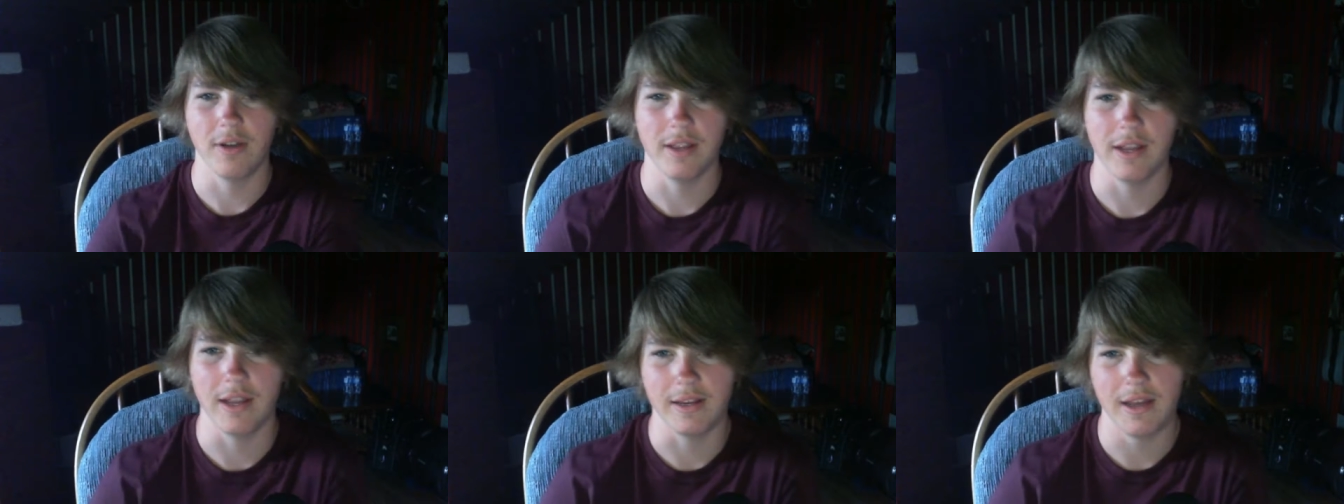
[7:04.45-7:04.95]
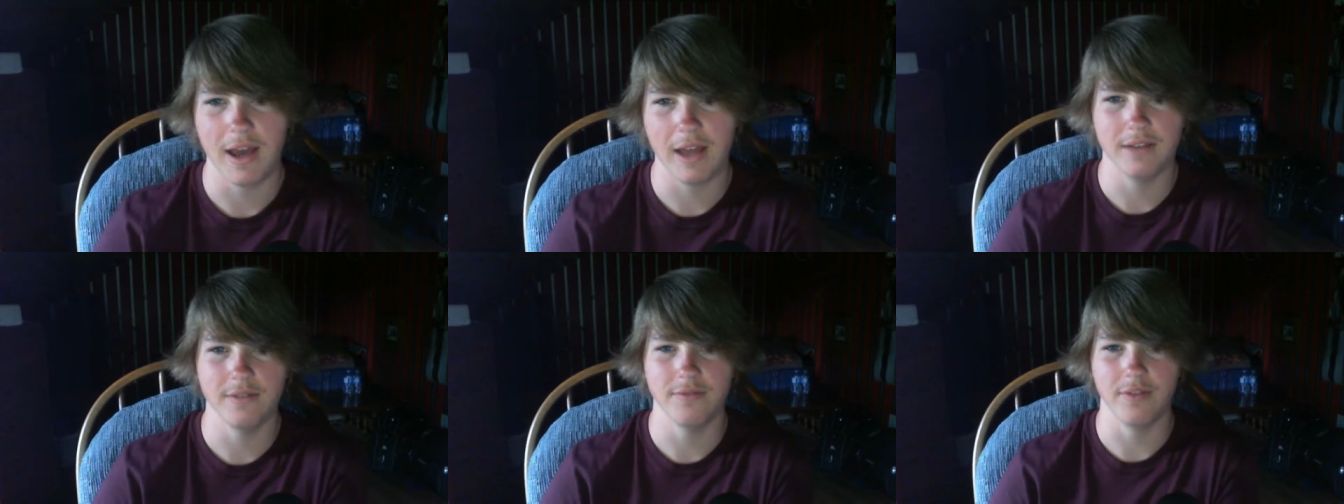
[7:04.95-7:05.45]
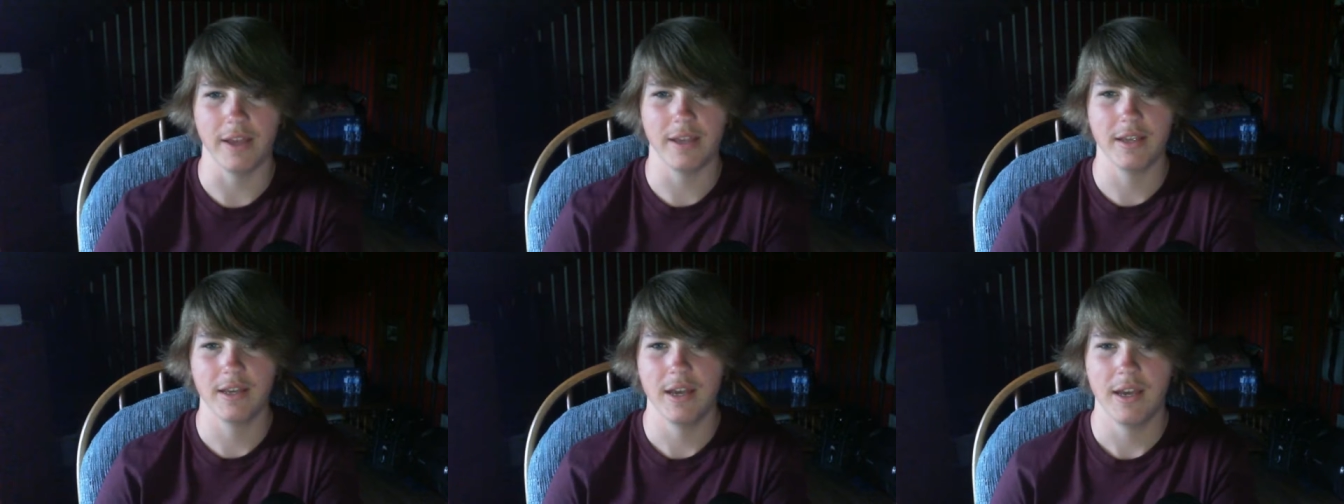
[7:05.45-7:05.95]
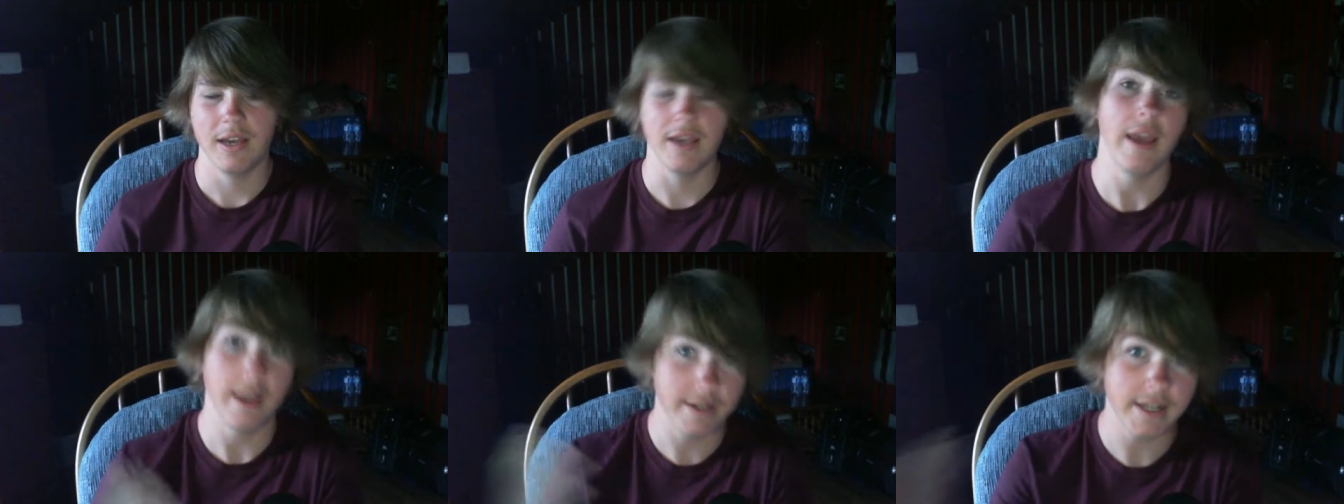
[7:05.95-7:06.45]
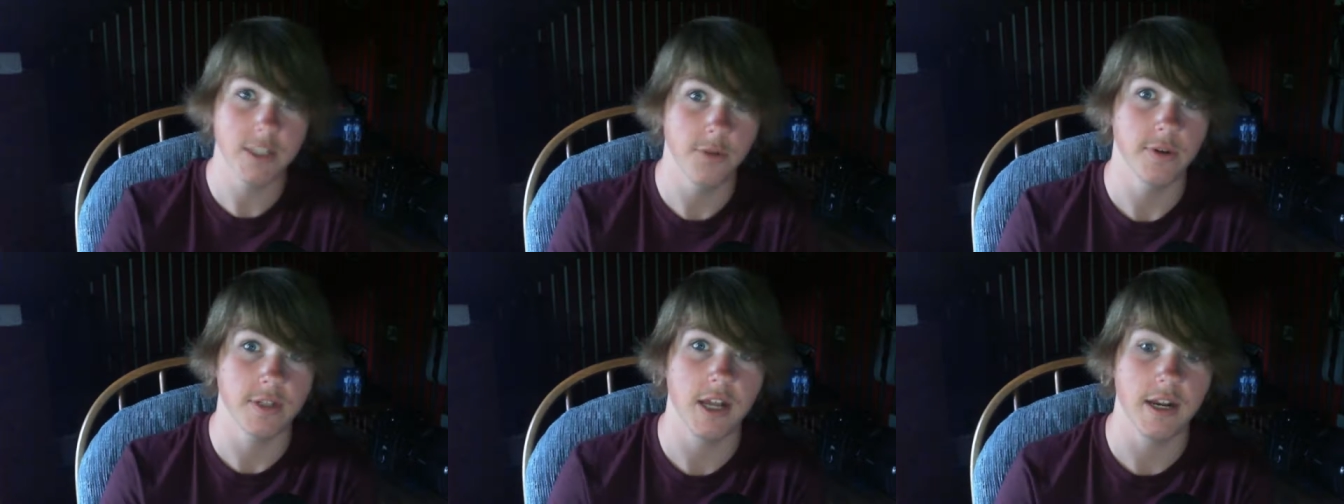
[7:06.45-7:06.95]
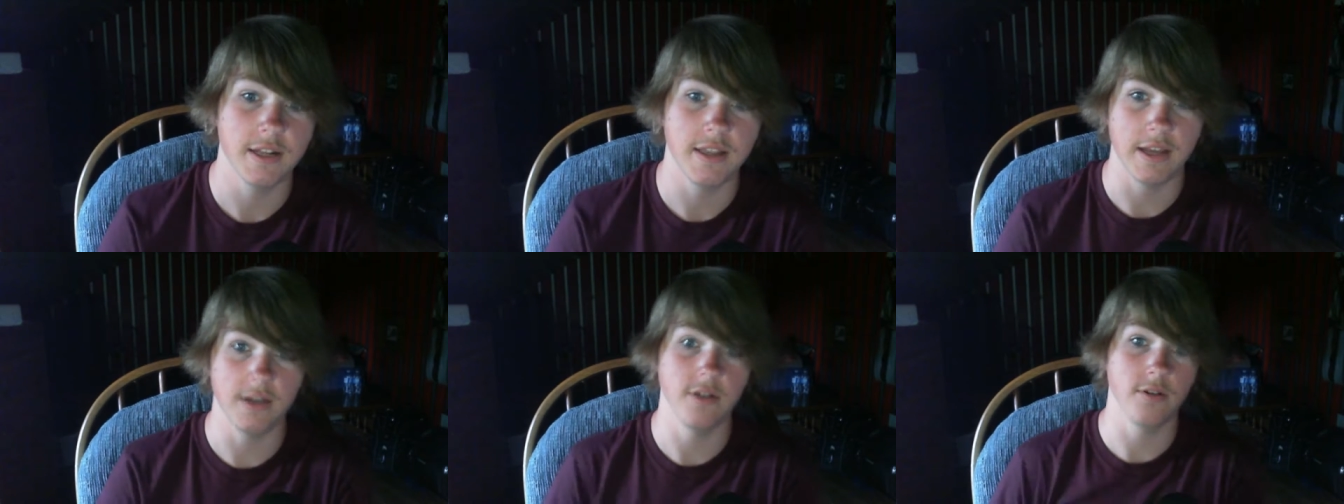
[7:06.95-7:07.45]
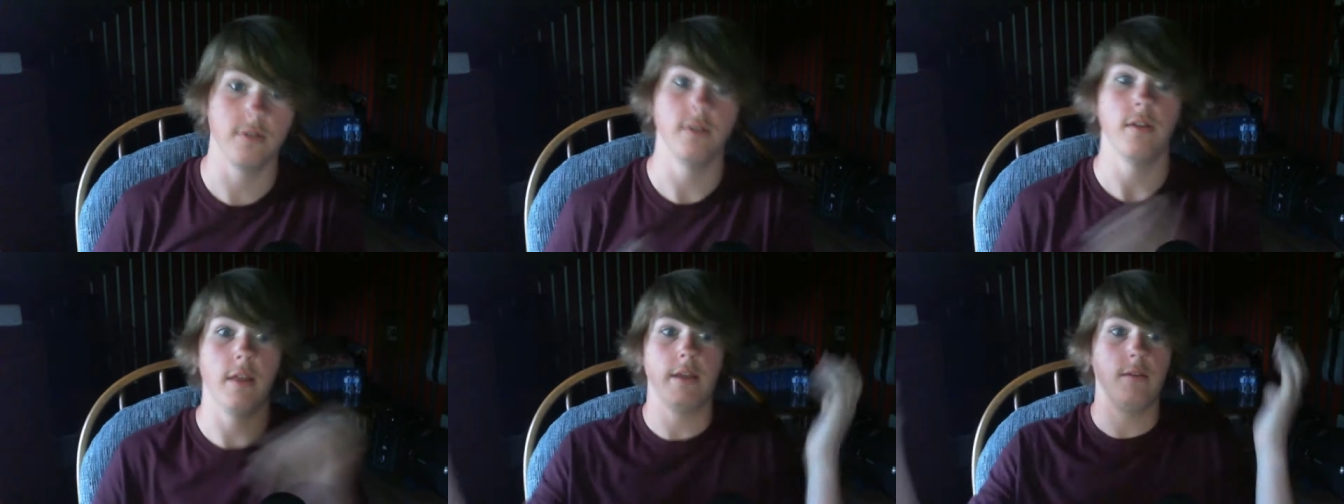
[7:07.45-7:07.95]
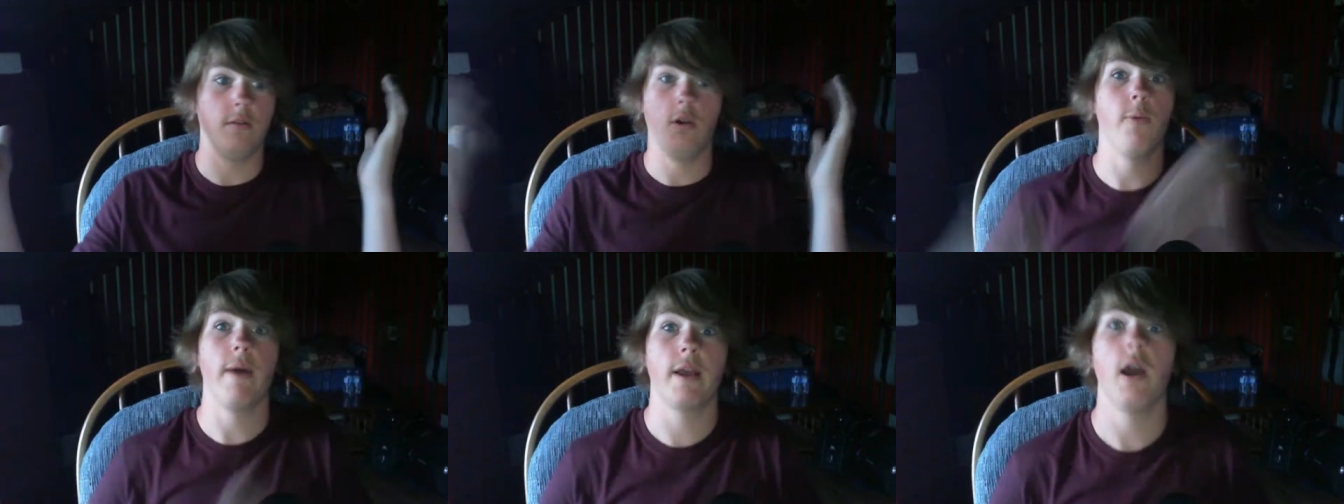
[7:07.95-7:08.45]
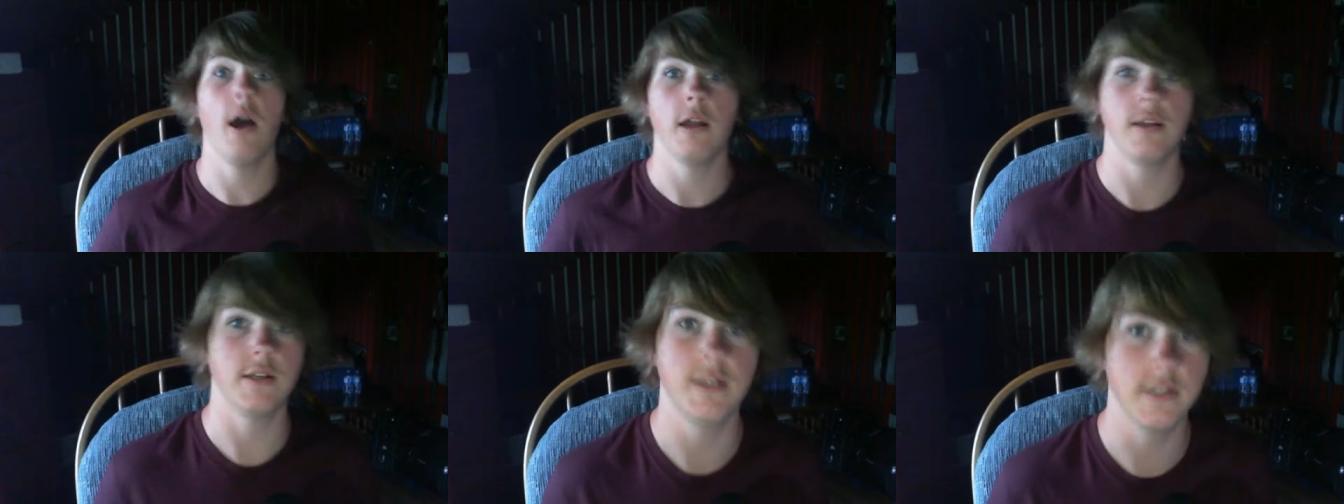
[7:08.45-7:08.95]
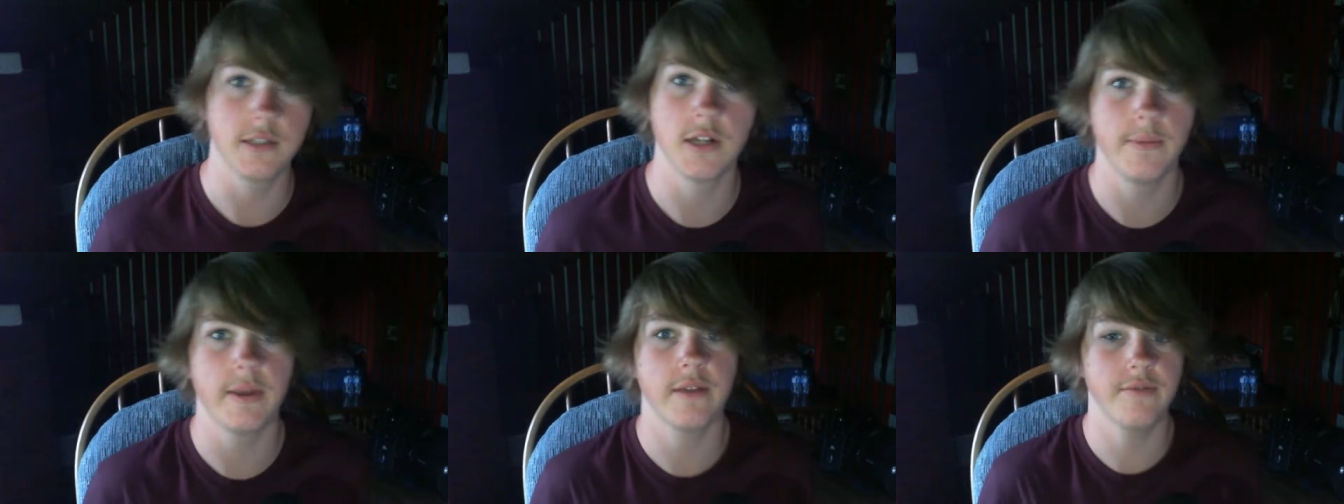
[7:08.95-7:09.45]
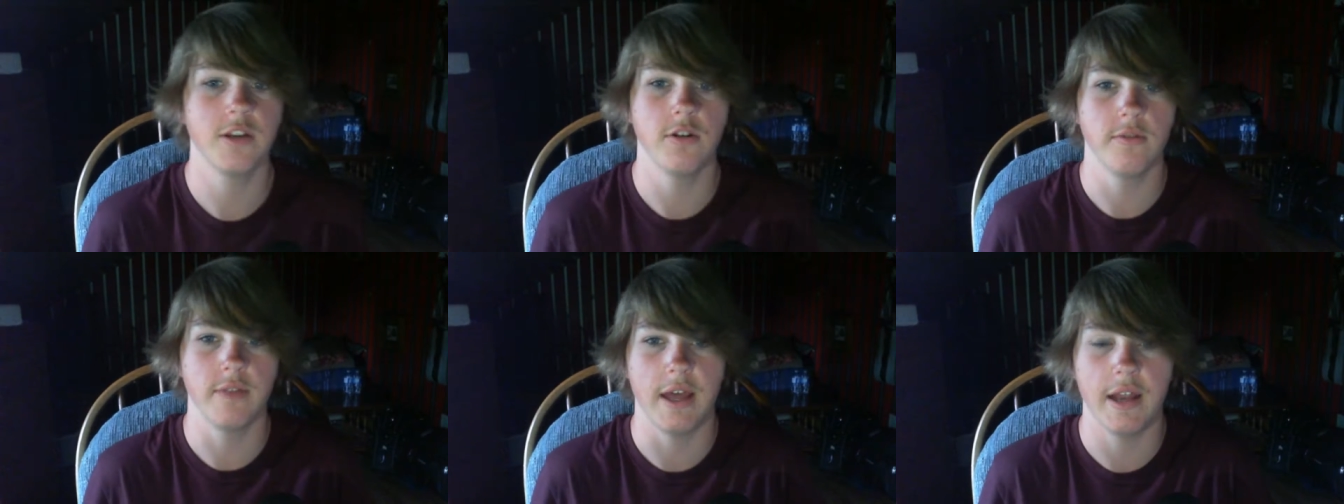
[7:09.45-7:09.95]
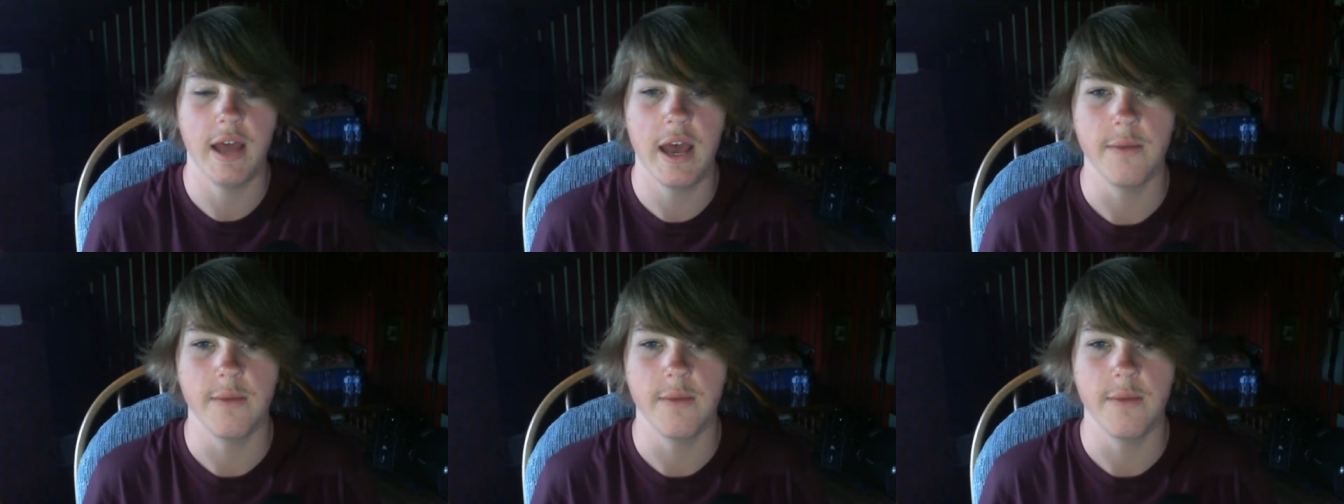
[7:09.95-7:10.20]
It, it kind of like it, it, gets you excited that you're like, oh my god, he's gonna make a video of that.